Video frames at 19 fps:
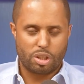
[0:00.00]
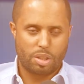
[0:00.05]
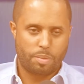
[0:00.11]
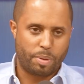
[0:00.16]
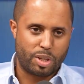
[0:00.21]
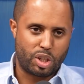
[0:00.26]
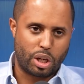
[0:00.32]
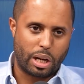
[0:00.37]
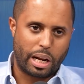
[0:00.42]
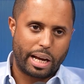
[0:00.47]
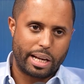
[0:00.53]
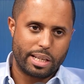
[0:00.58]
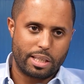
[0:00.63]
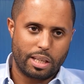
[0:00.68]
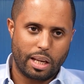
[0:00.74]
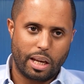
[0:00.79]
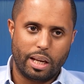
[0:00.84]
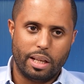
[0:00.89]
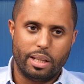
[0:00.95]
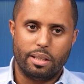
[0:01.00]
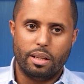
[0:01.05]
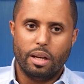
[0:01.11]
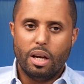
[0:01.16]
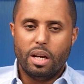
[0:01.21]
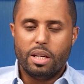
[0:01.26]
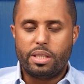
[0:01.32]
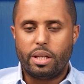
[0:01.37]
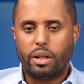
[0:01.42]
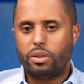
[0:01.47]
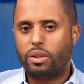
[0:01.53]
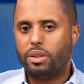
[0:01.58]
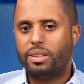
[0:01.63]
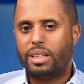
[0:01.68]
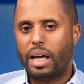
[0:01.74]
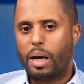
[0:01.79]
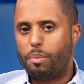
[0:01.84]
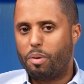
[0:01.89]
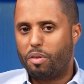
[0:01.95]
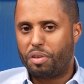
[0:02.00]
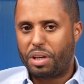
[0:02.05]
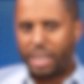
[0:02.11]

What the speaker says: specialized in certain type of